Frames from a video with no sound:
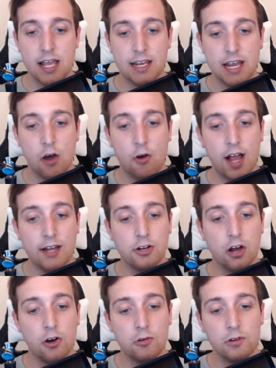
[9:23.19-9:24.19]
Now, I
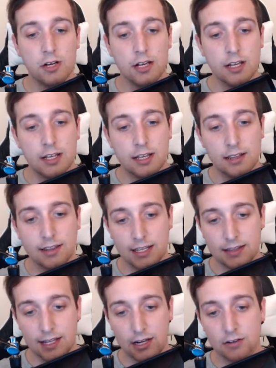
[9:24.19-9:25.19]
know
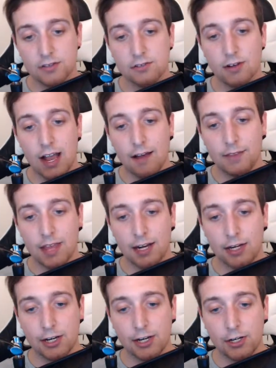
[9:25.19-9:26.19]
they also have
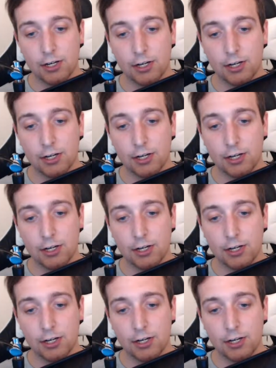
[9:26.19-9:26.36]
that great